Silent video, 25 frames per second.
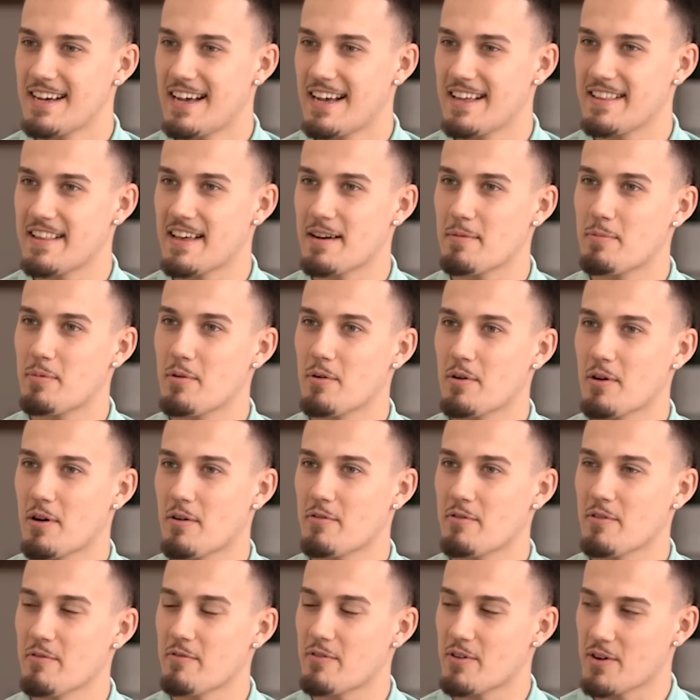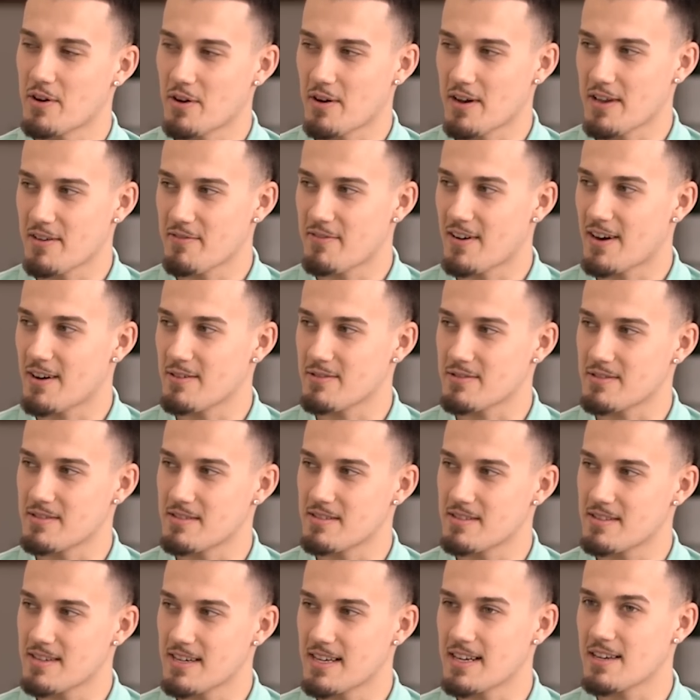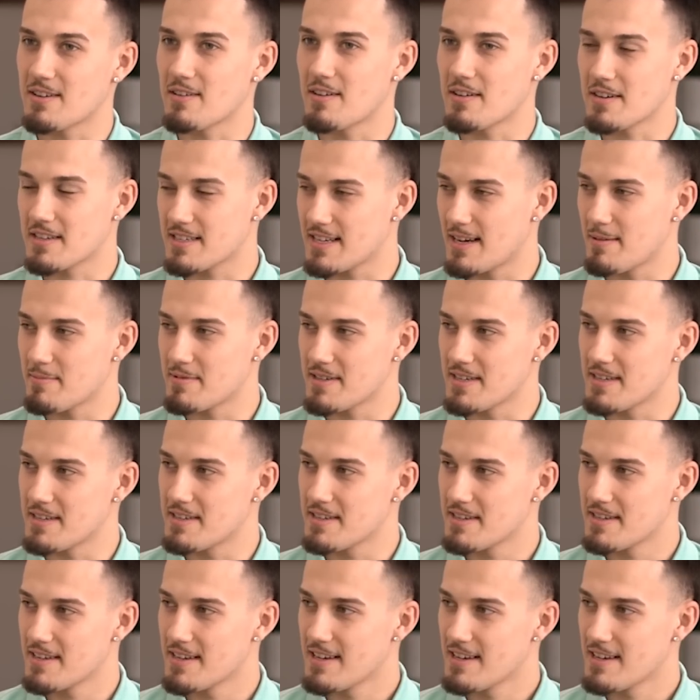and then I put an offer in for 90,000 and it got accepted.